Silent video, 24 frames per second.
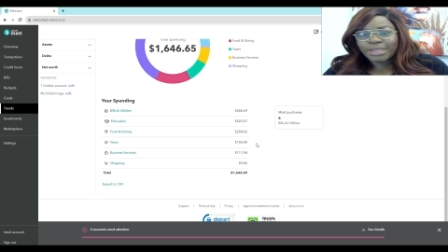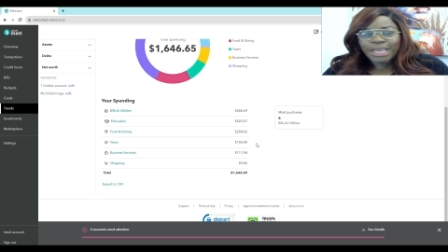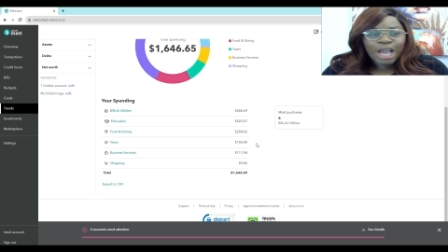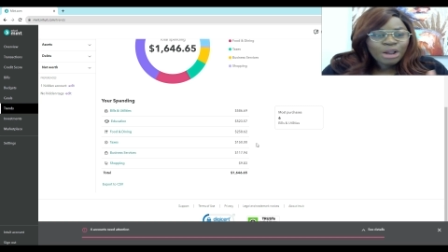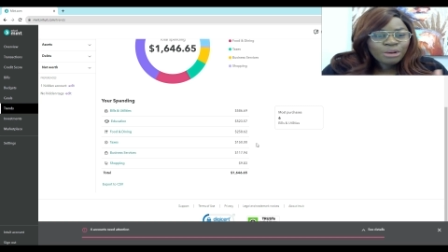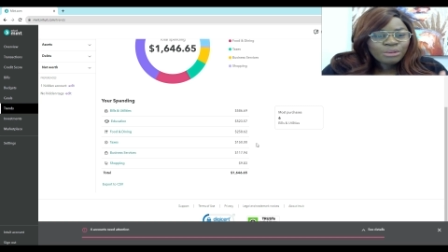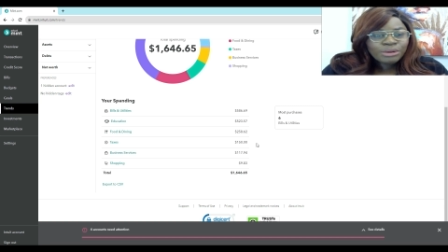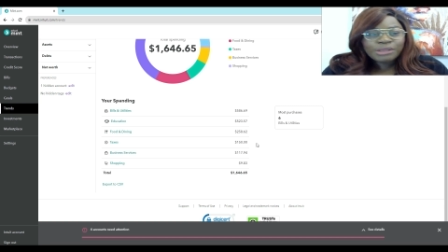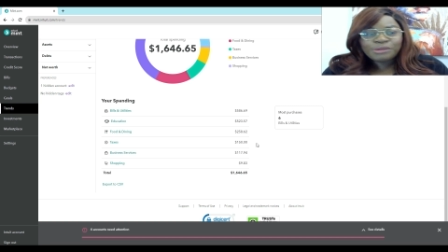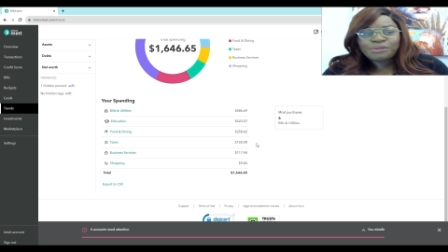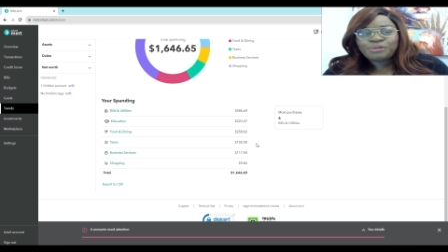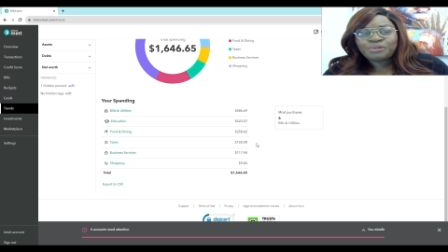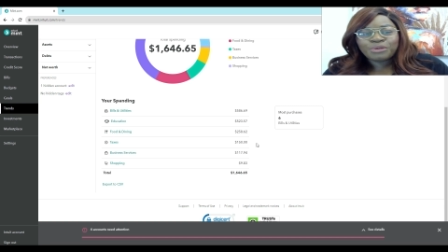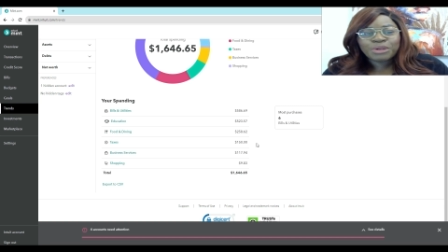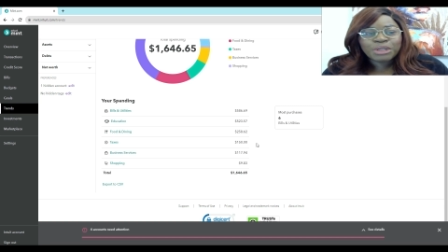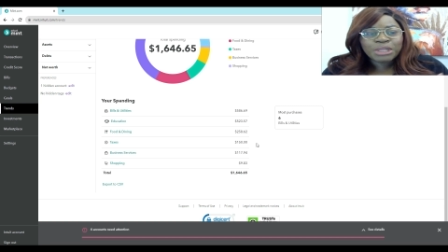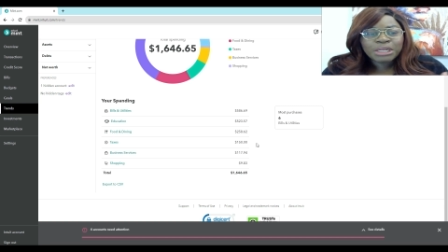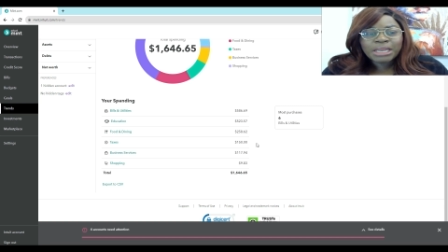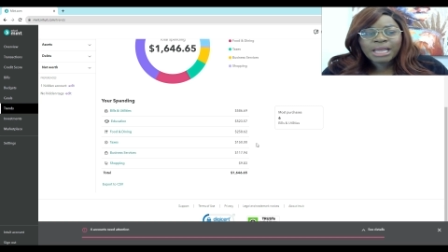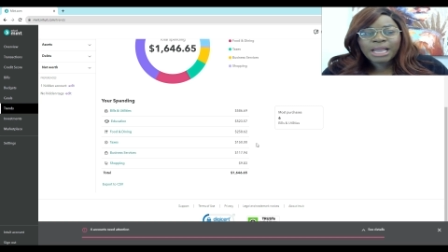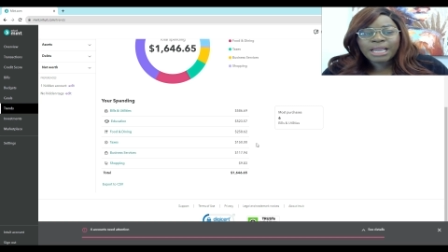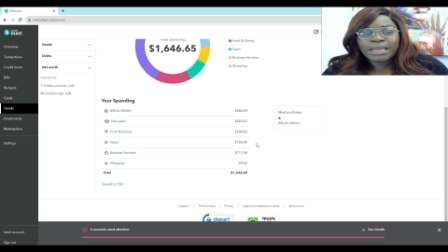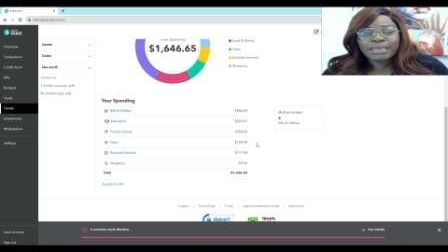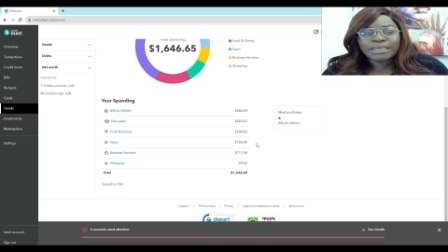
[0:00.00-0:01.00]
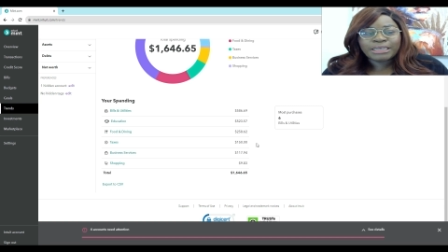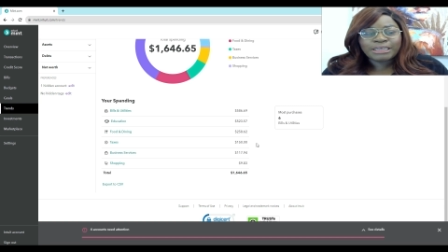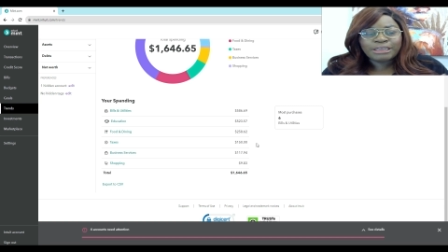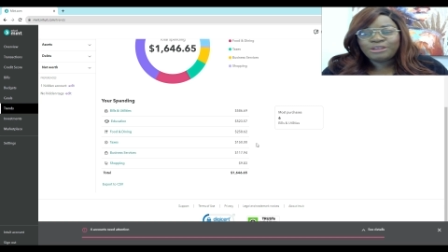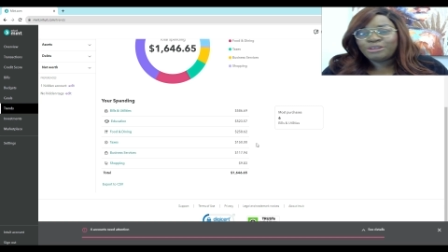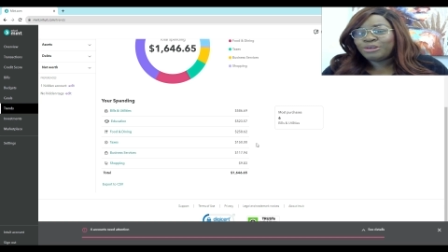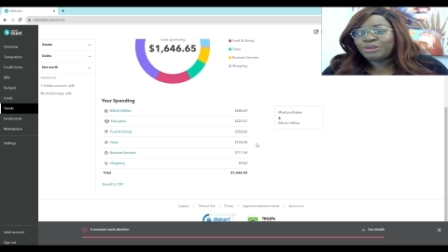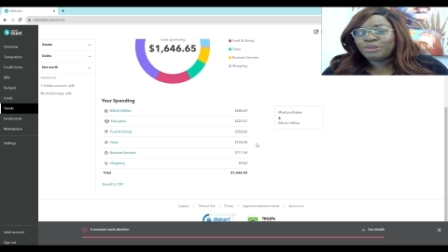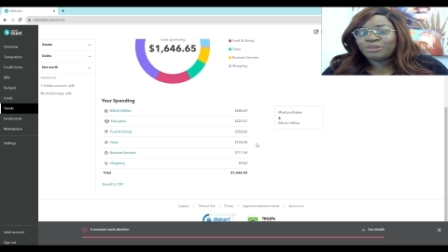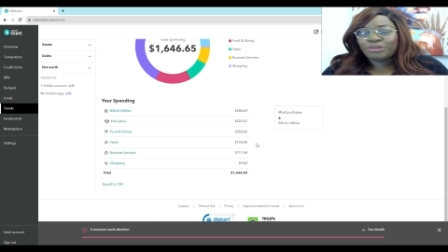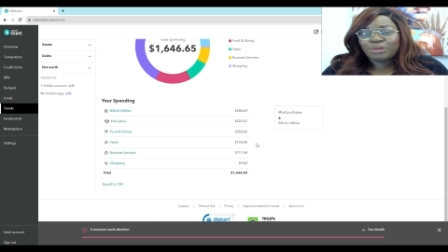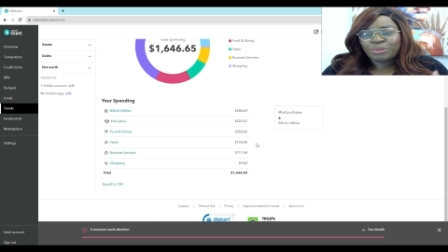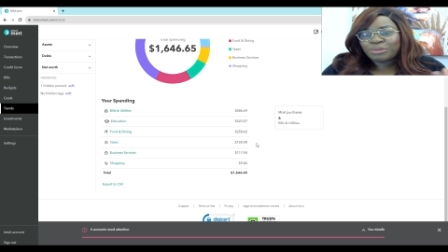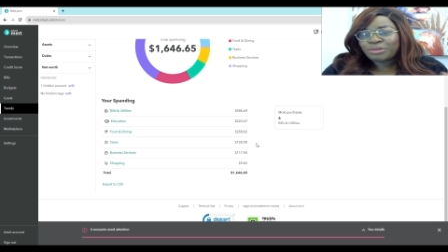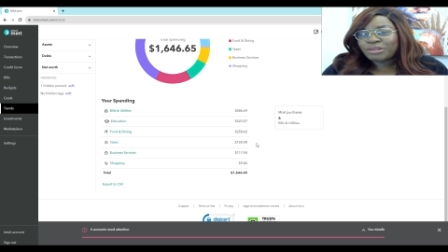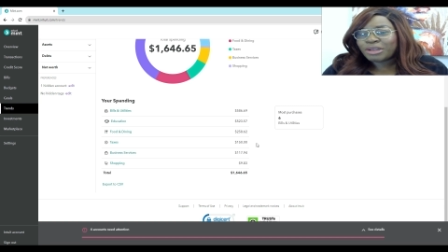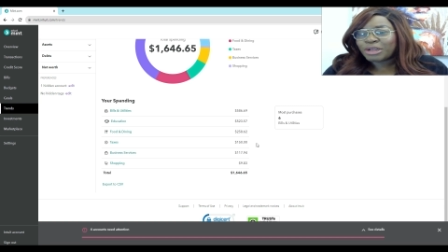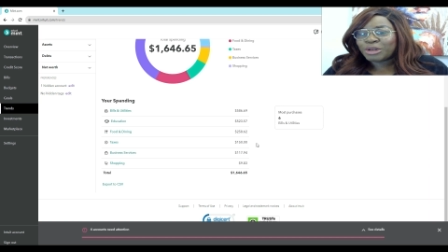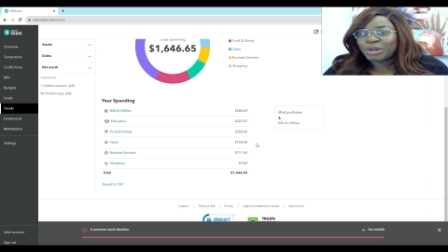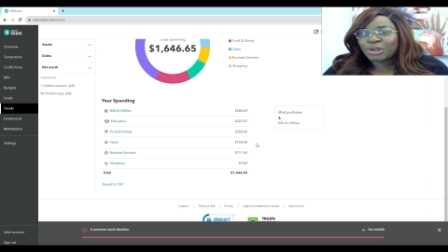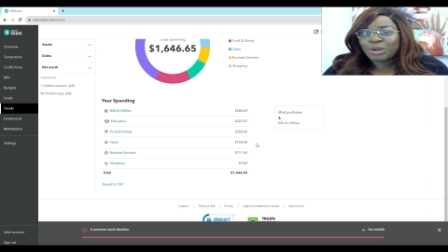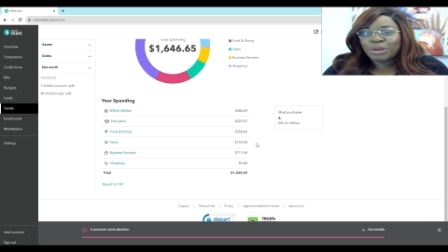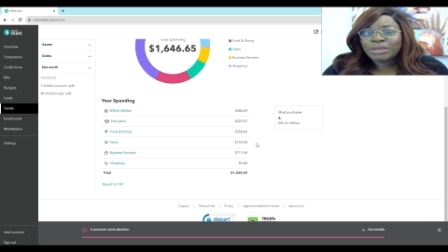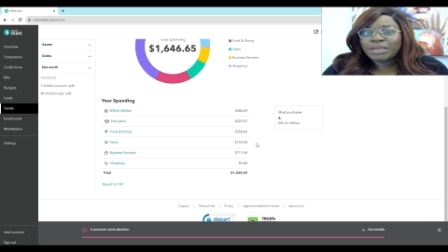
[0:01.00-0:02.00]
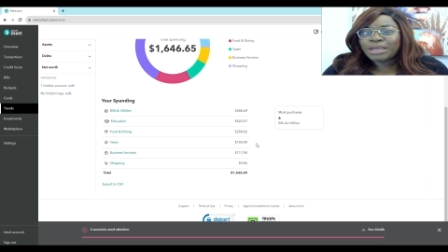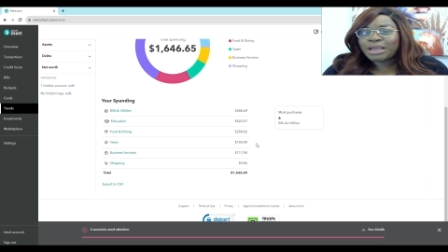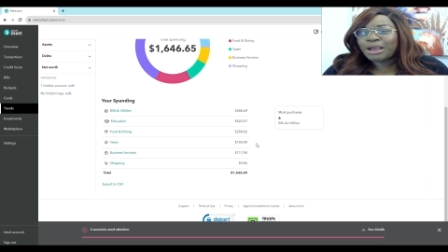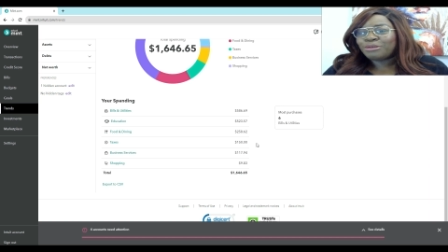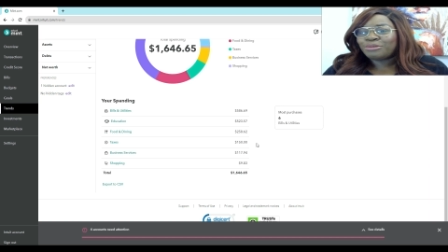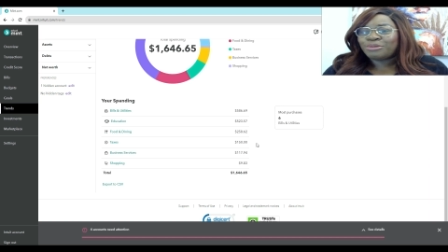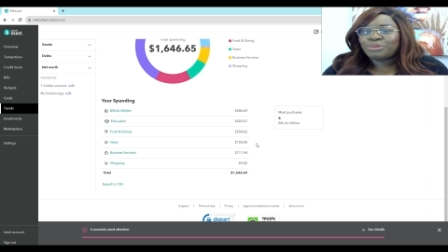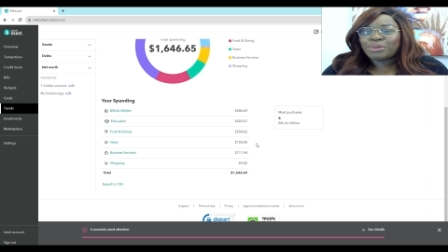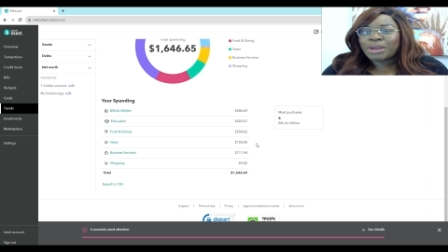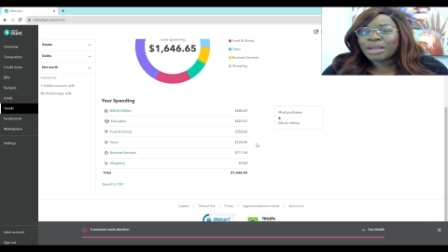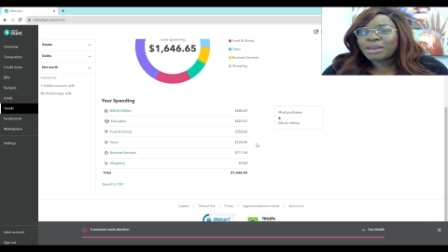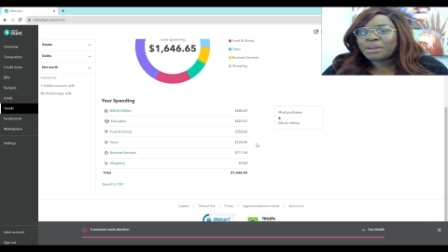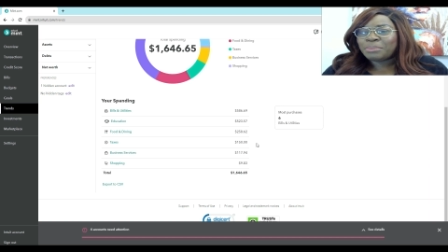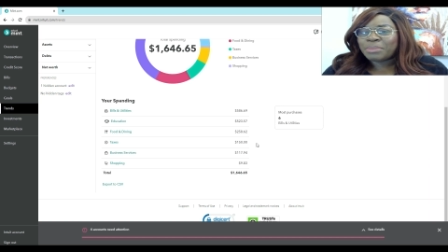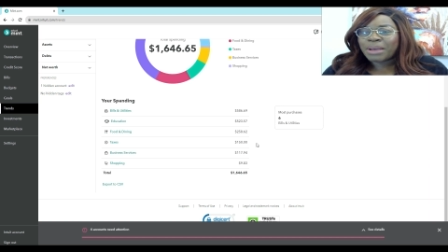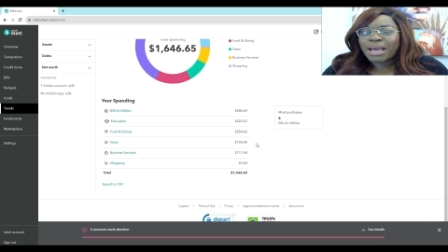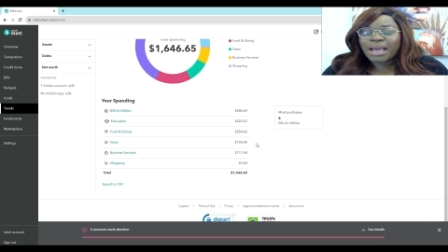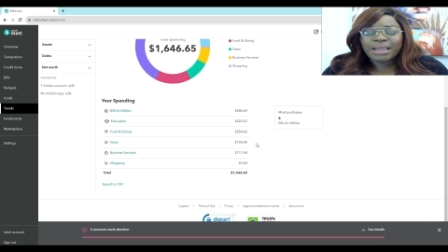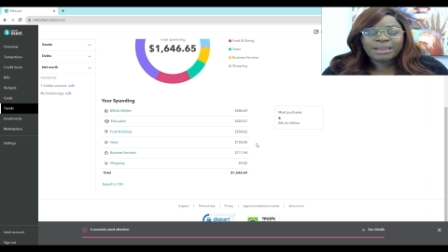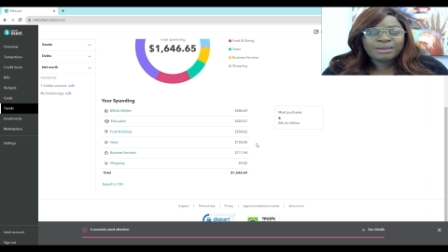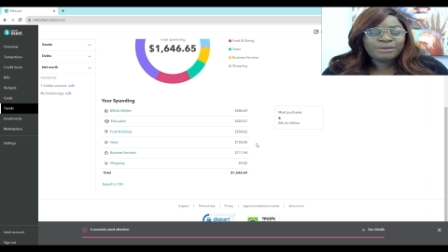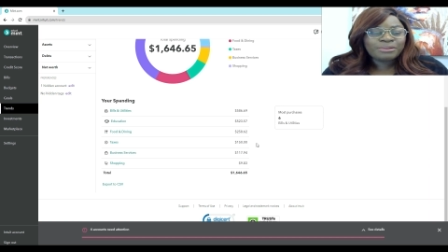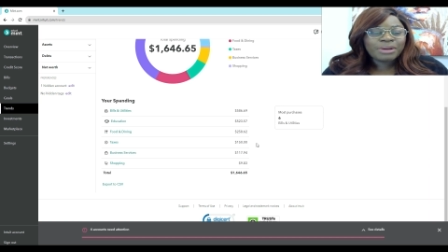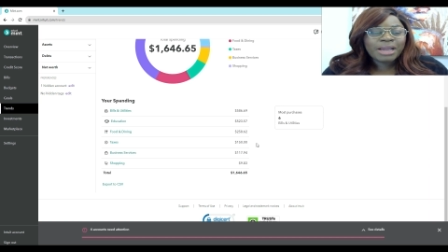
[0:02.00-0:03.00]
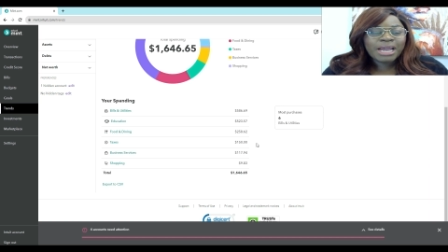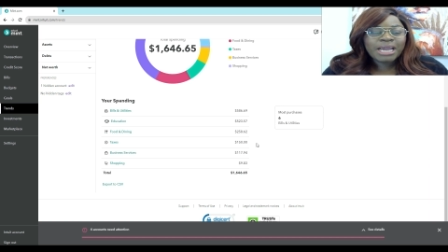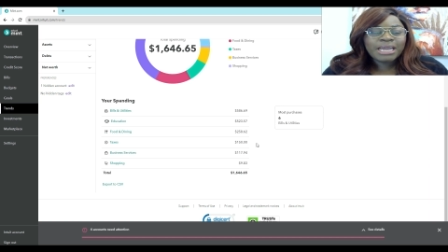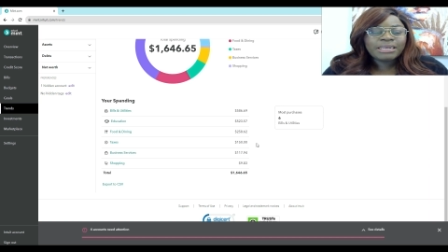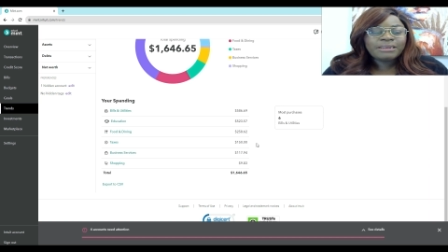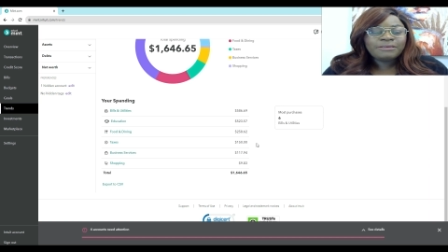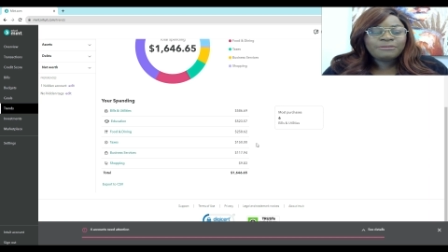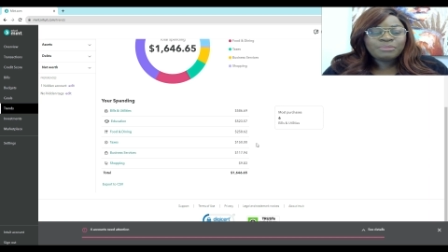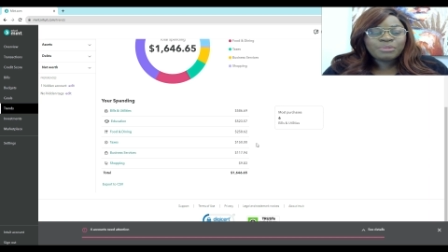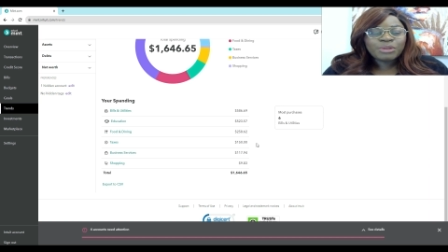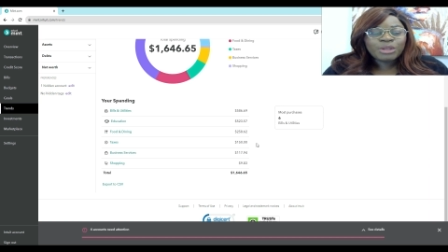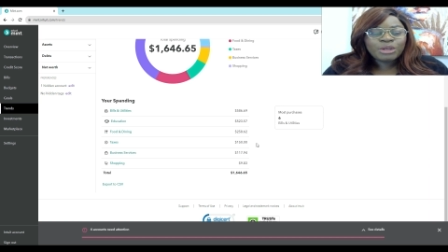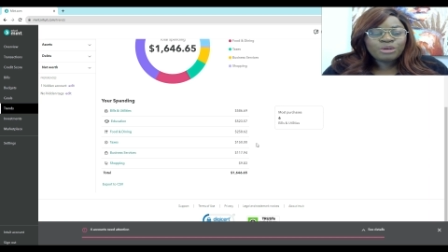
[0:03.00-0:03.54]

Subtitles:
I already feel like, it's almost like learning how to ride a bike, right?